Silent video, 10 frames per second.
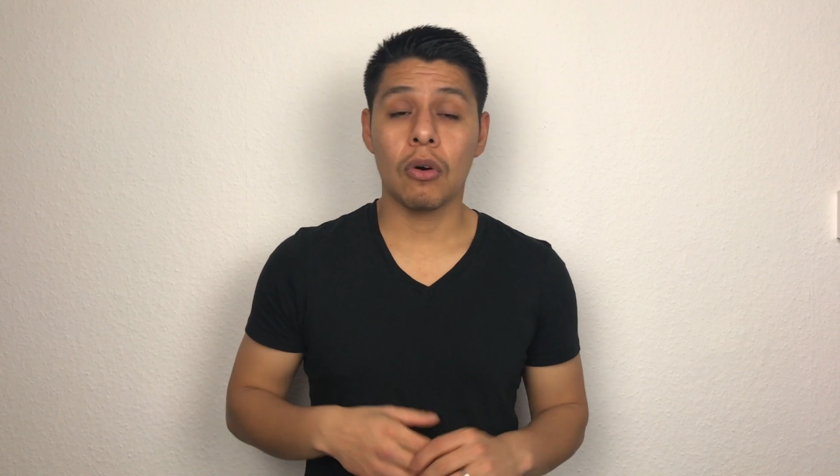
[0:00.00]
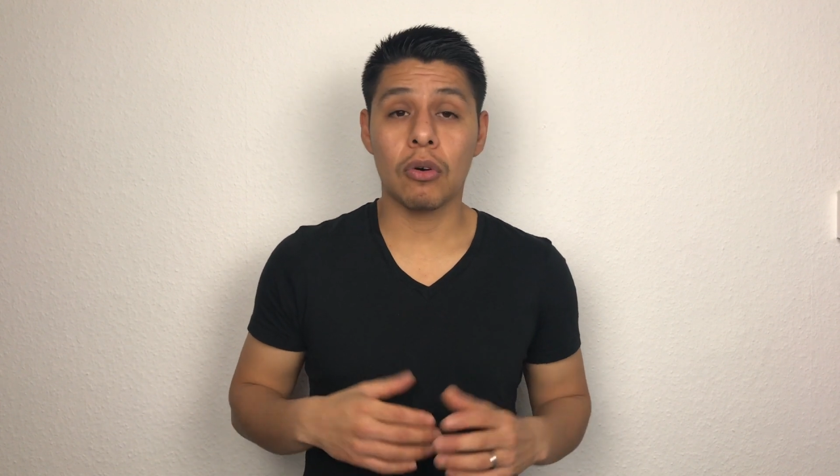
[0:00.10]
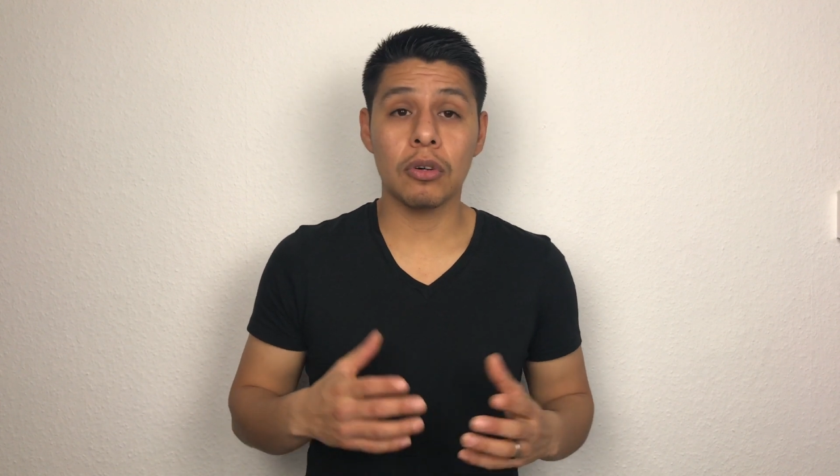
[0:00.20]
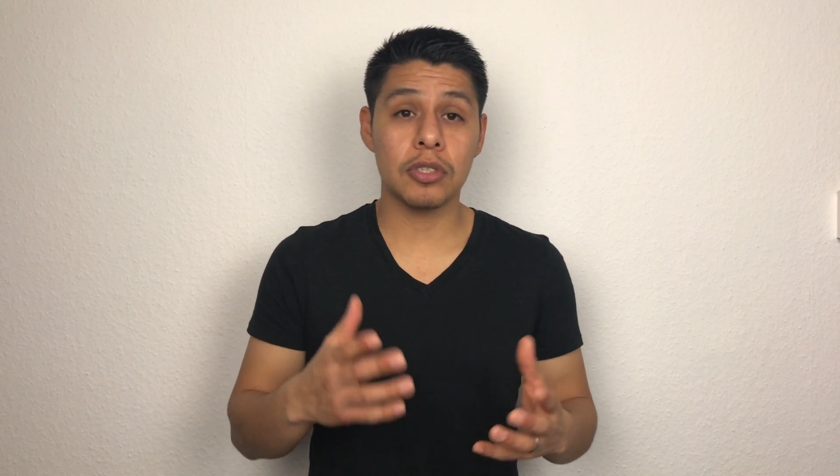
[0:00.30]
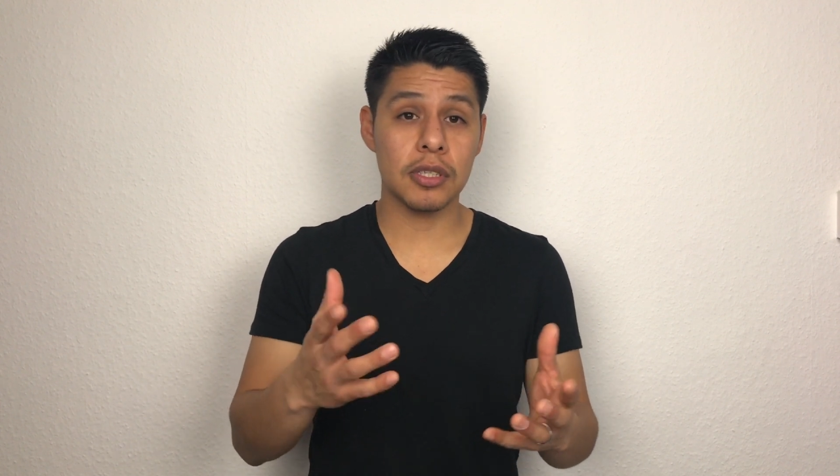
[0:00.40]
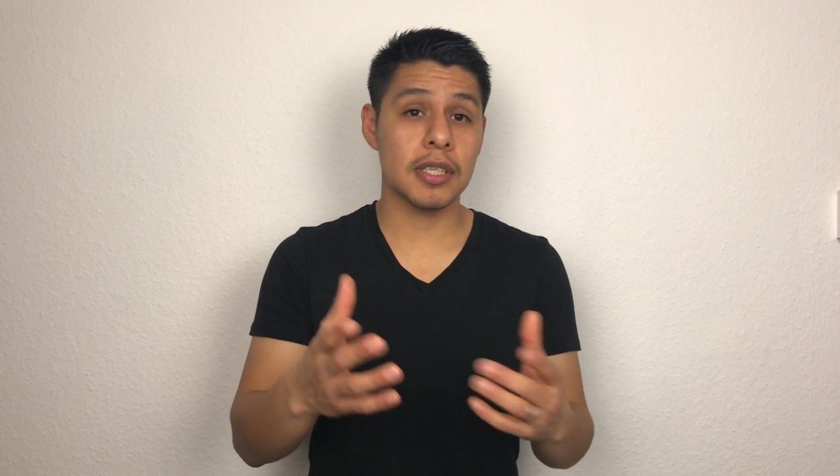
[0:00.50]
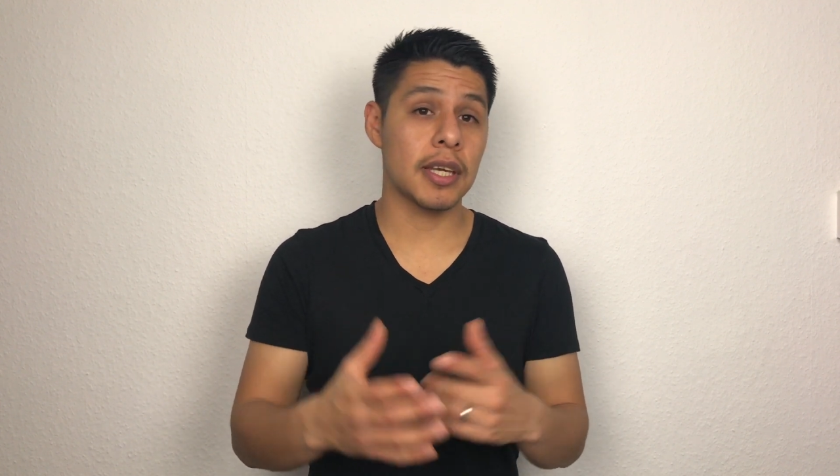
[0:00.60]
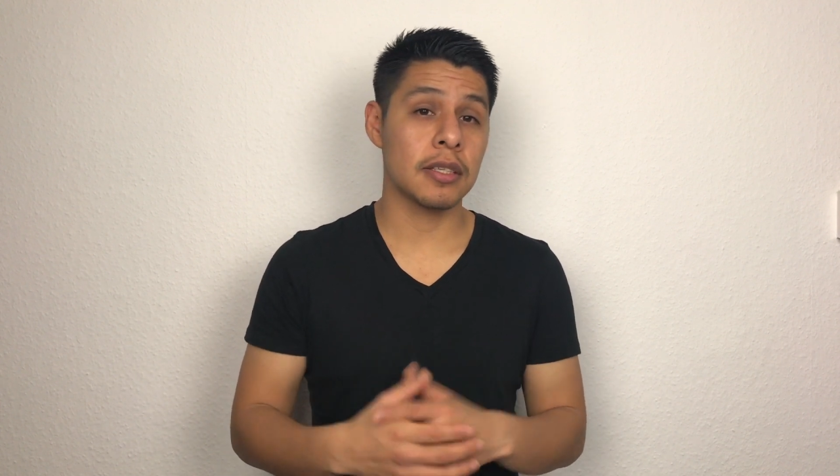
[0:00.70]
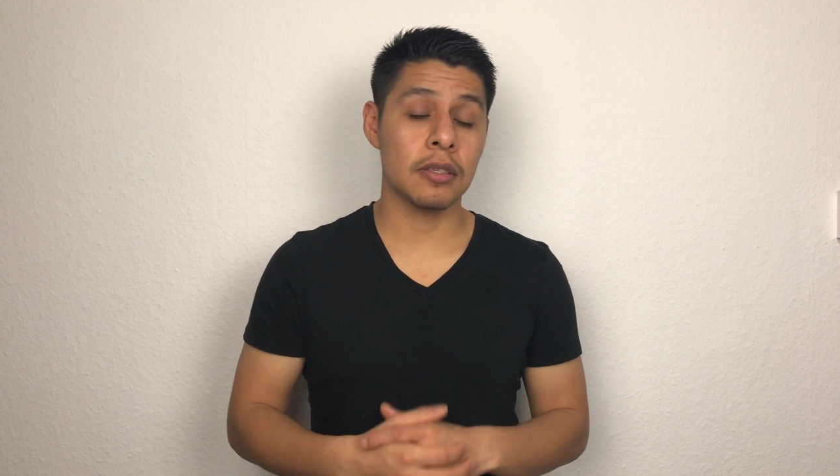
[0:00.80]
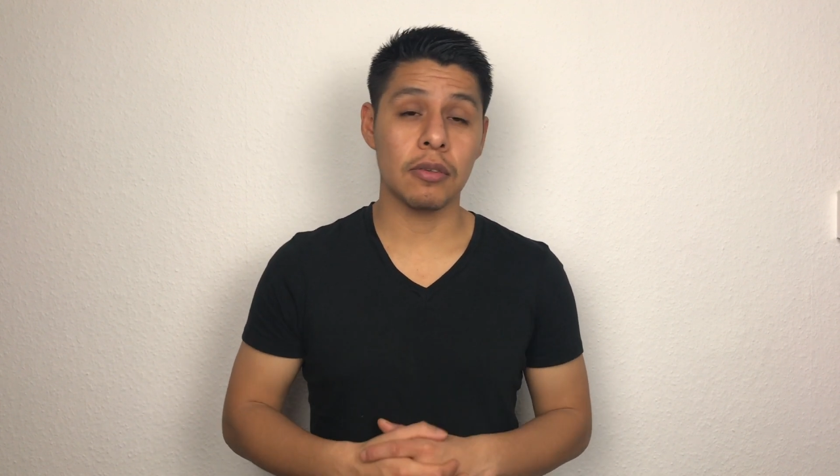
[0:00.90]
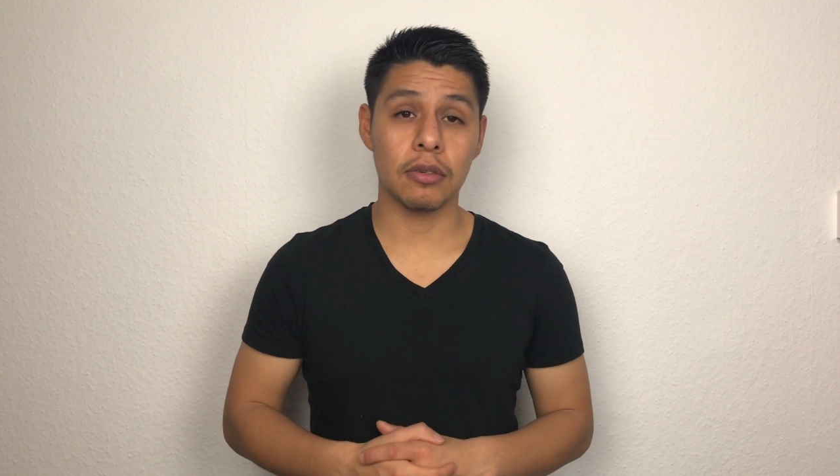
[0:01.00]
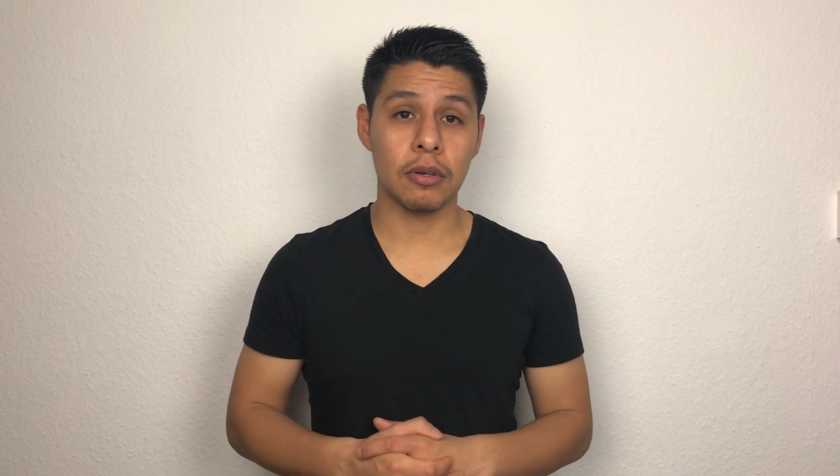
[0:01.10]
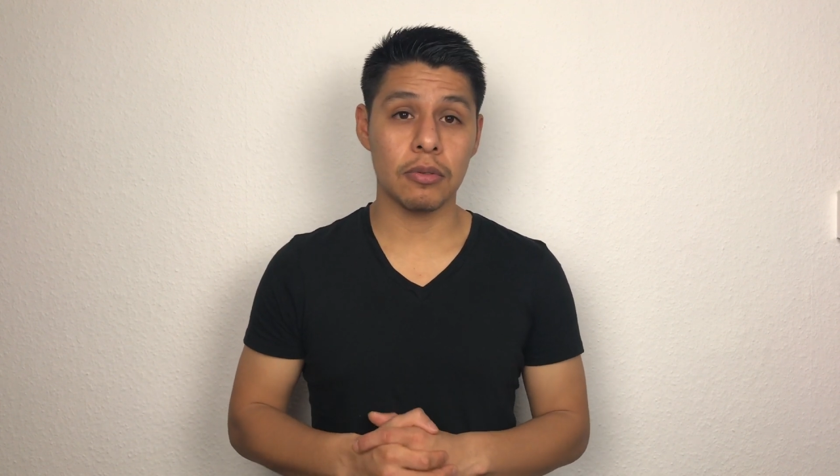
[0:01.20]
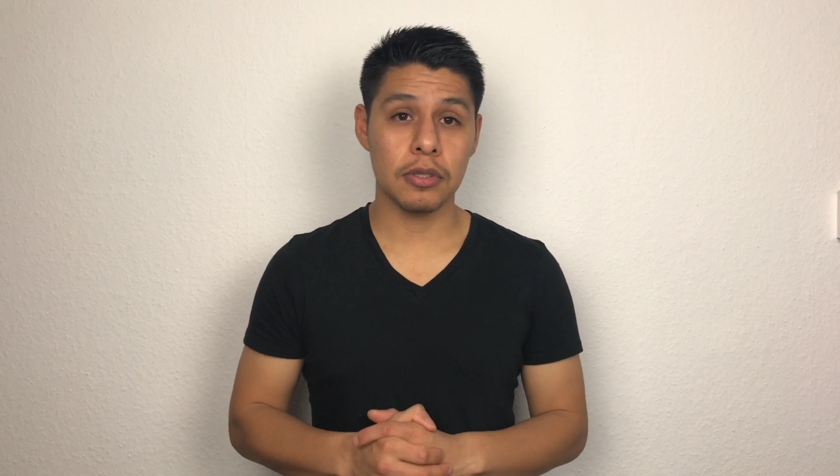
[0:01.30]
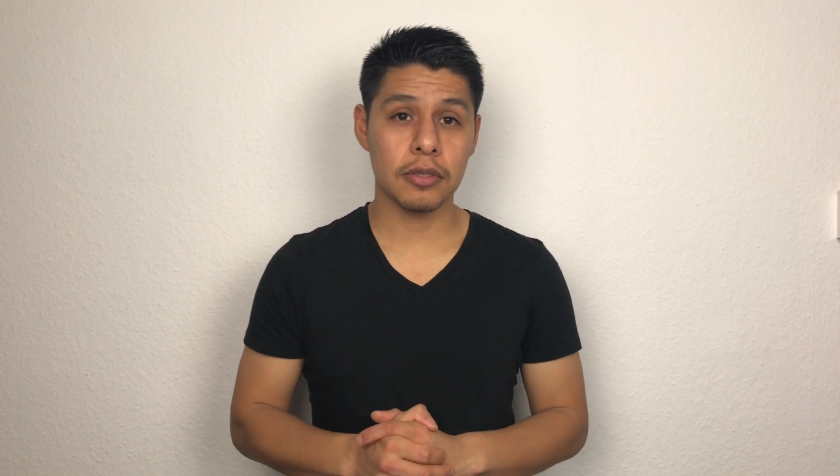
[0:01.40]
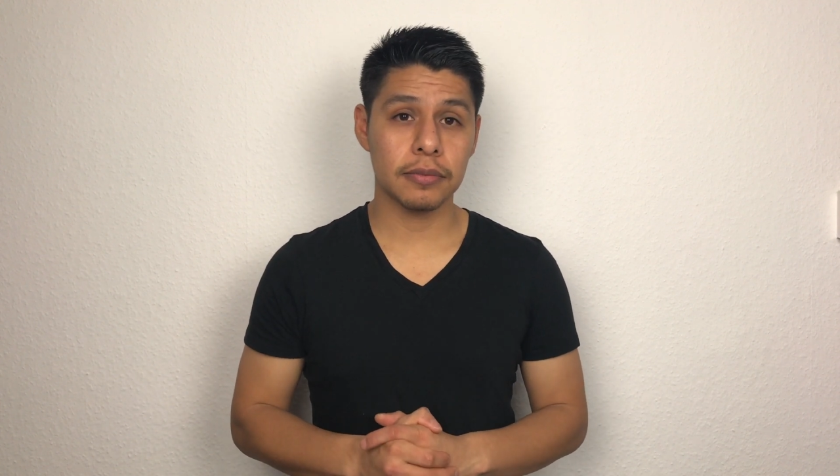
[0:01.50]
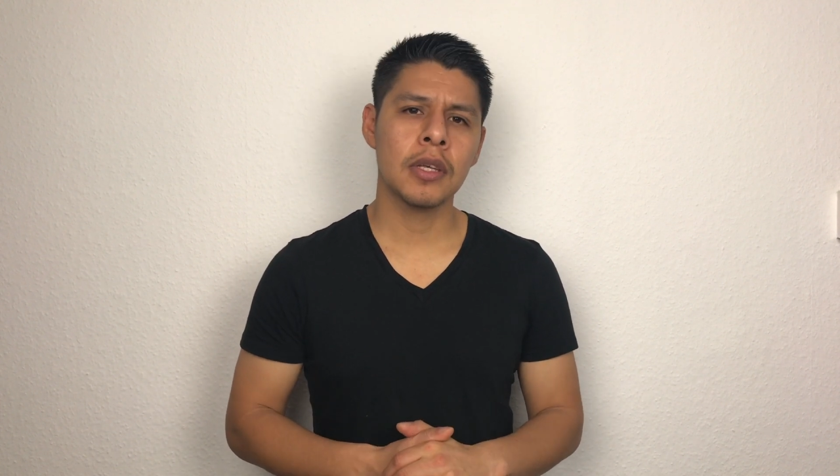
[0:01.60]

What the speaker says: or just to get to know the coaches.